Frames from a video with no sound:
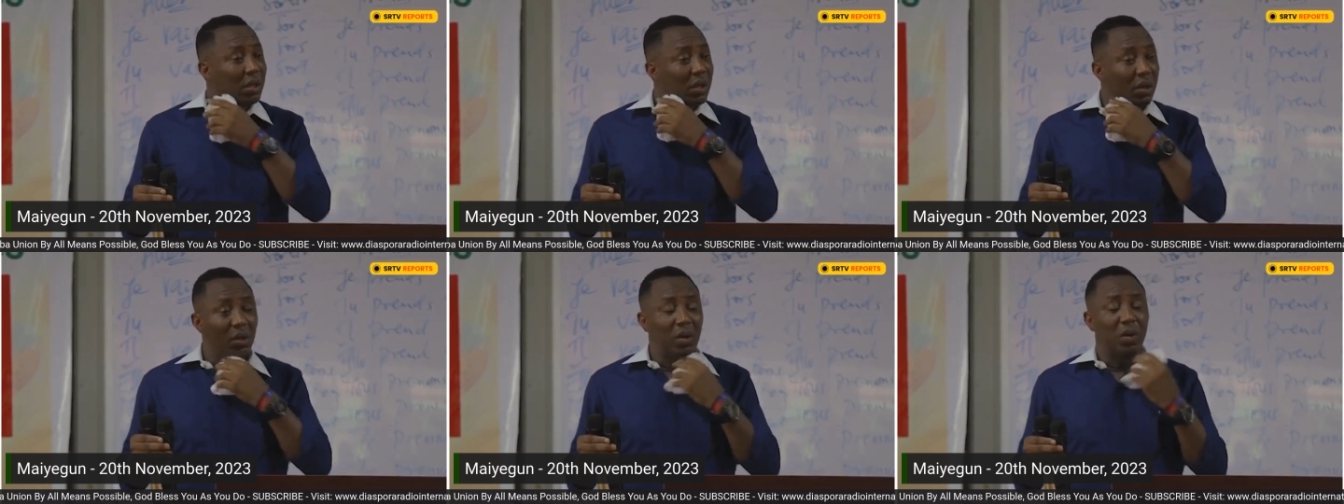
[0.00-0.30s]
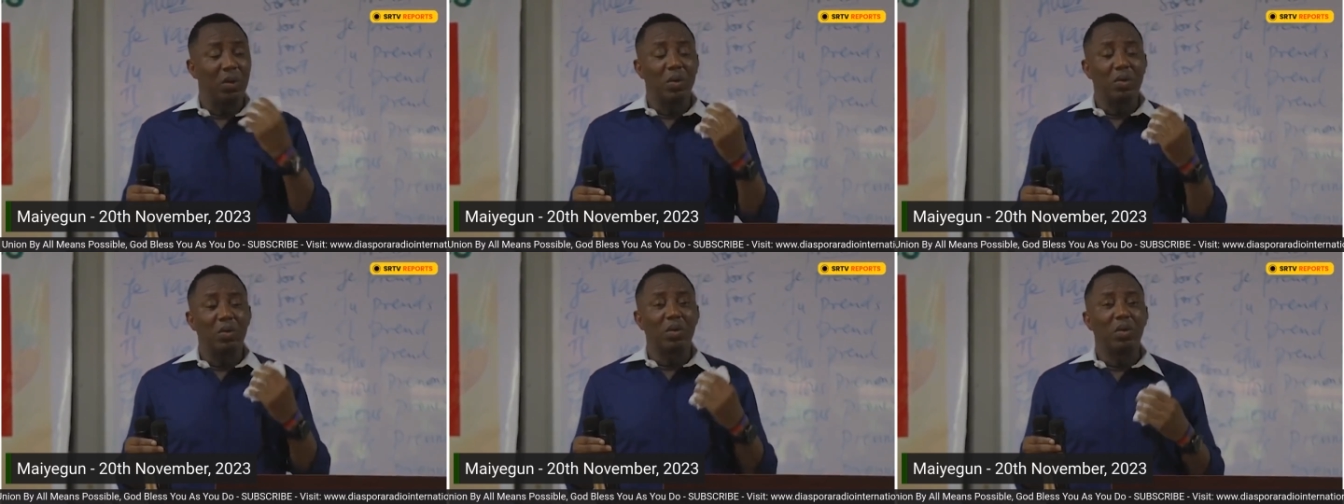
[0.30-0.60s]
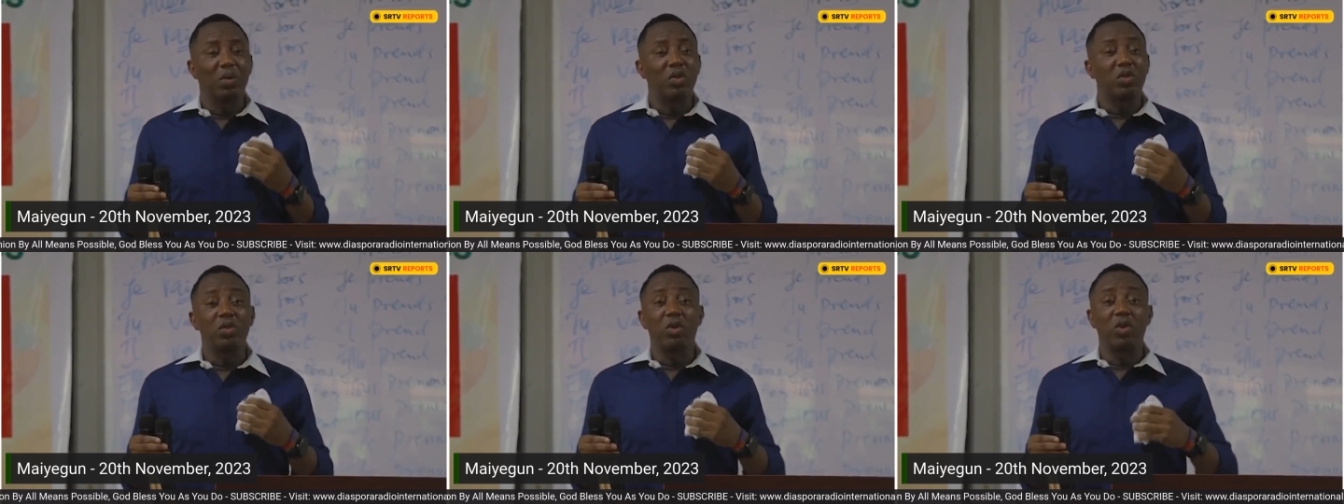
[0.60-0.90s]
You know,
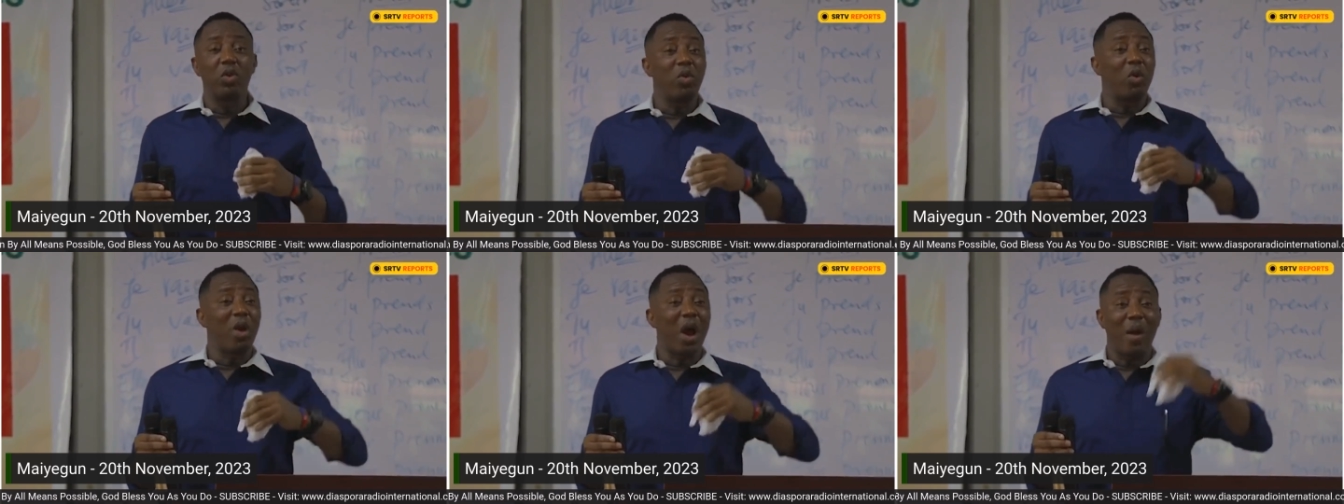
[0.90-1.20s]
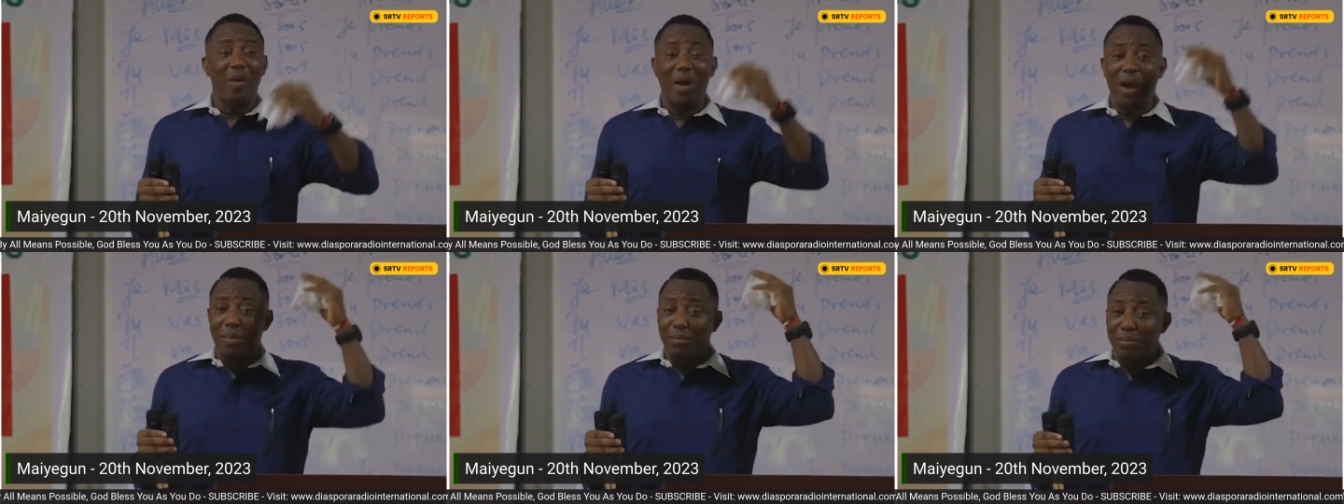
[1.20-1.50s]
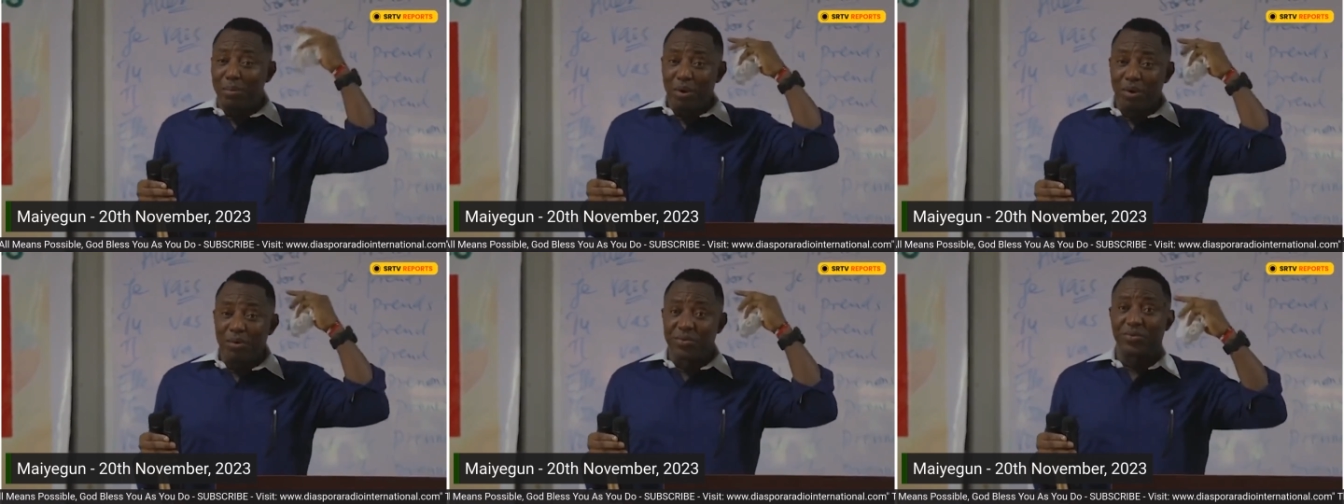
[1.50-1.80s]
so
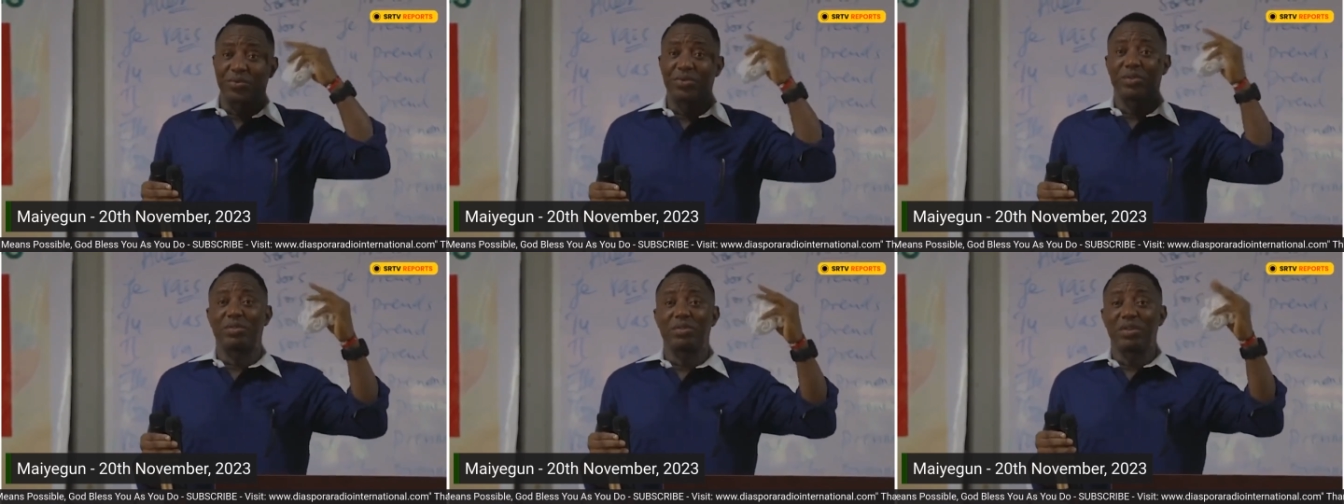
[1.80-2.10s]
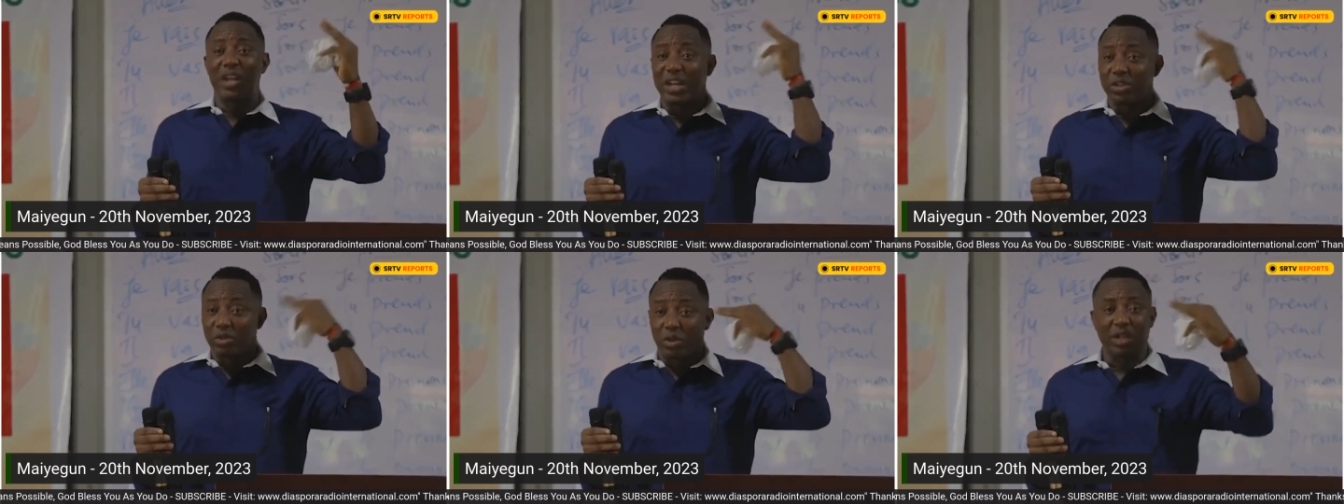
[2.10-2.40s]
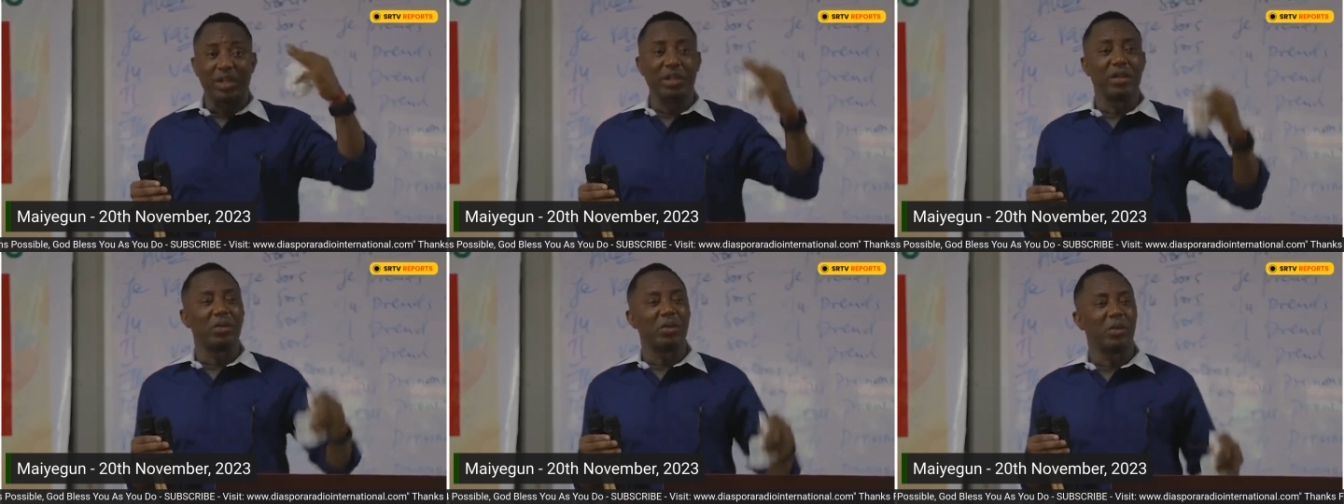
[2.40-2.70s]
our boss are
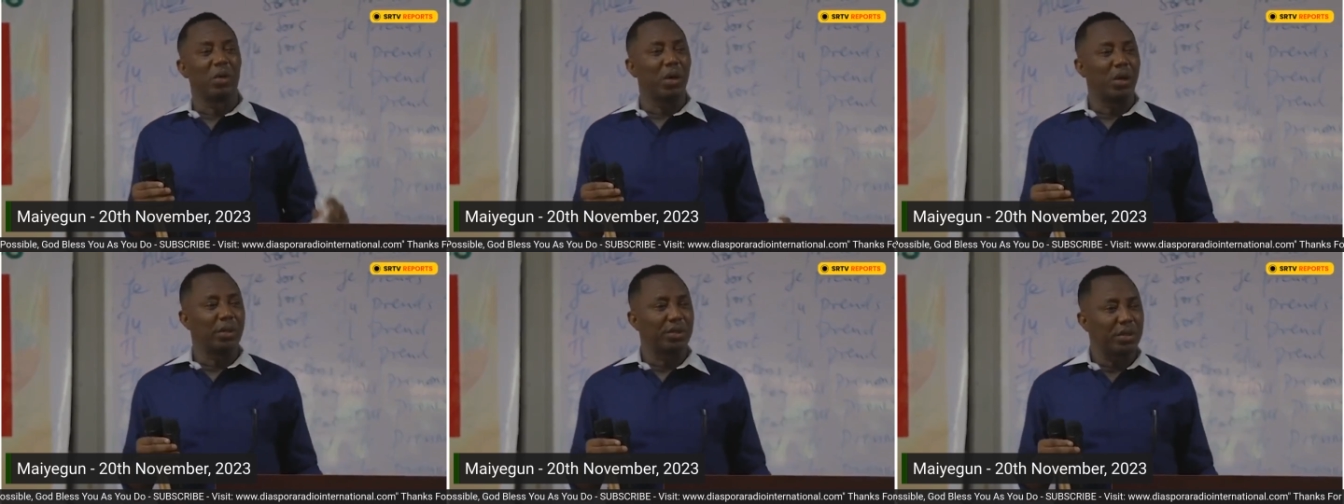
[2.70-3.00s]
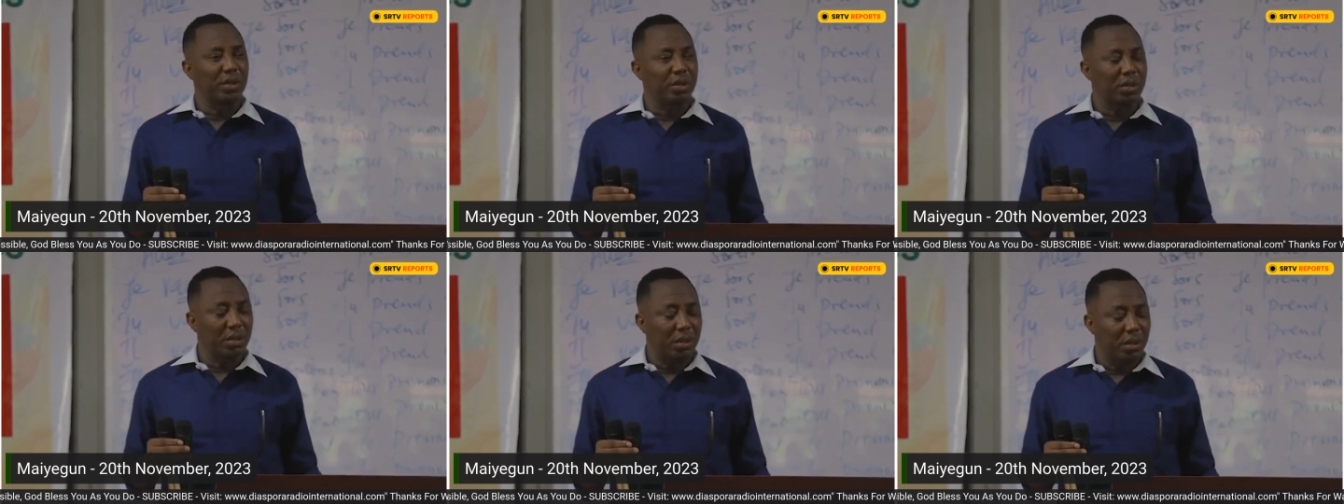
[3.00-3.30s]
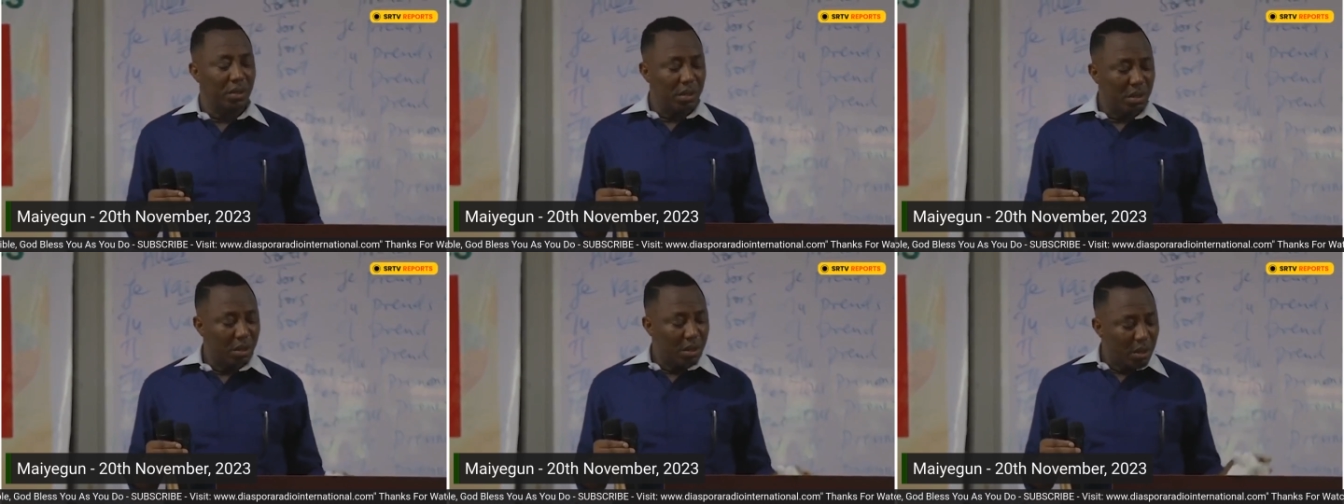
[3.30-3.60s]
talking to us.
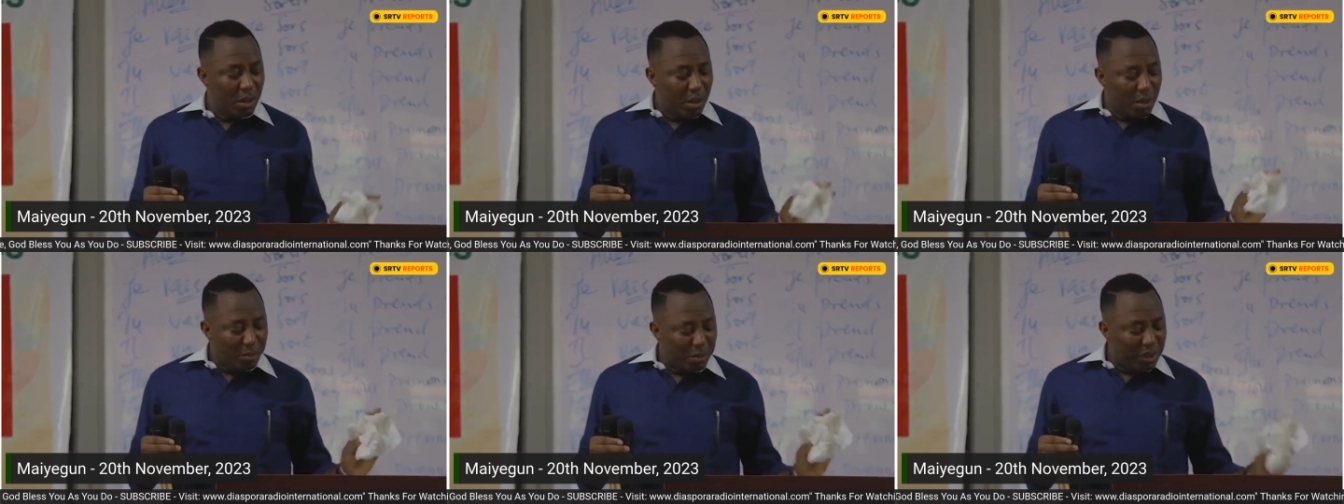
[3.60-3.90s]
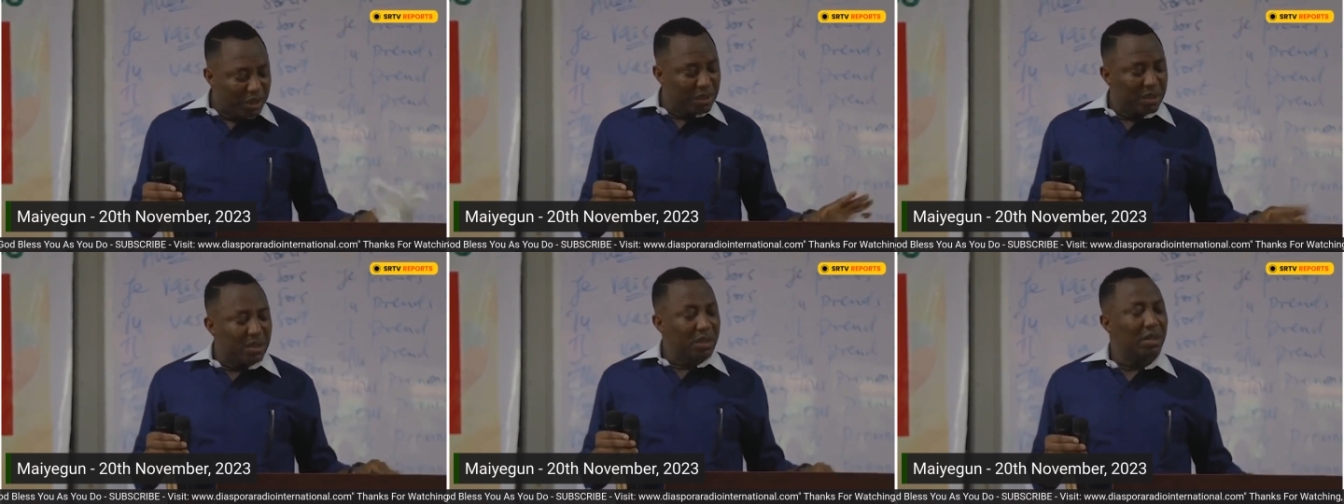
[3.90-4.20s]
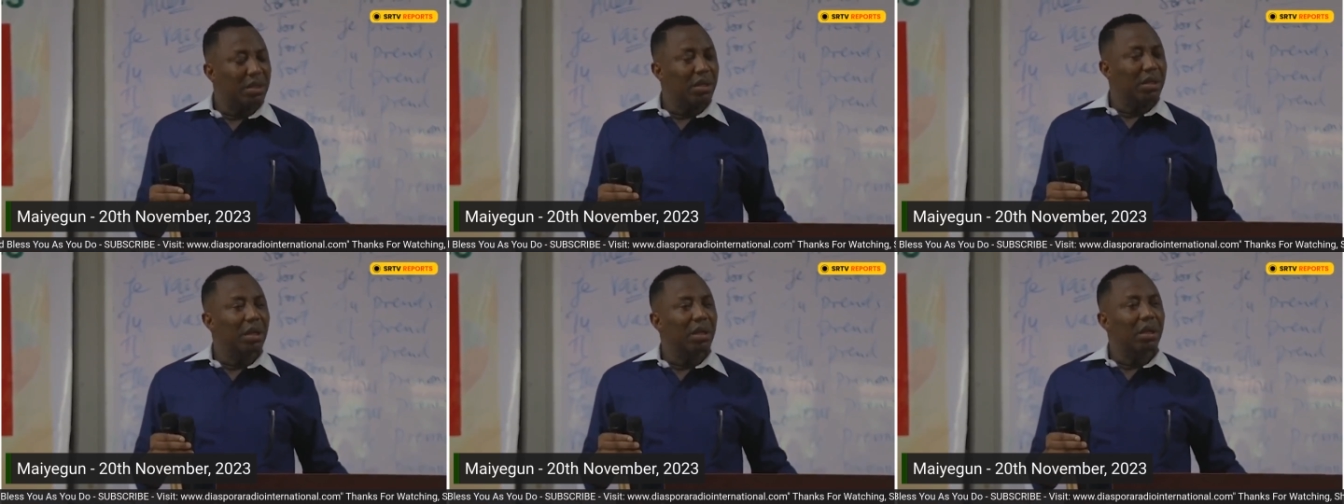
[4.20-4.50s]

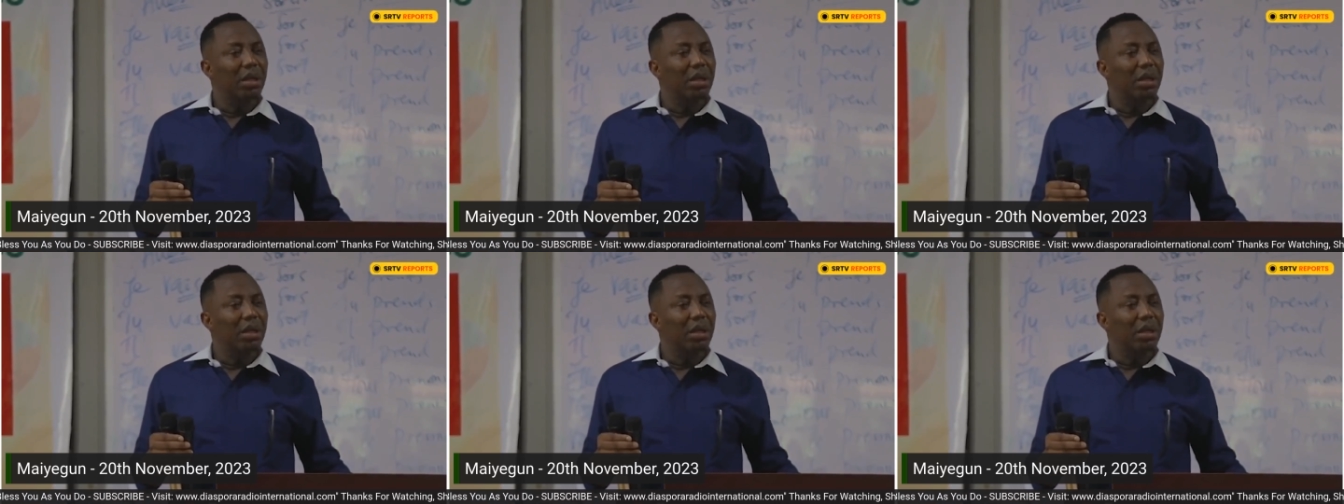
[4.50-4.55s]
But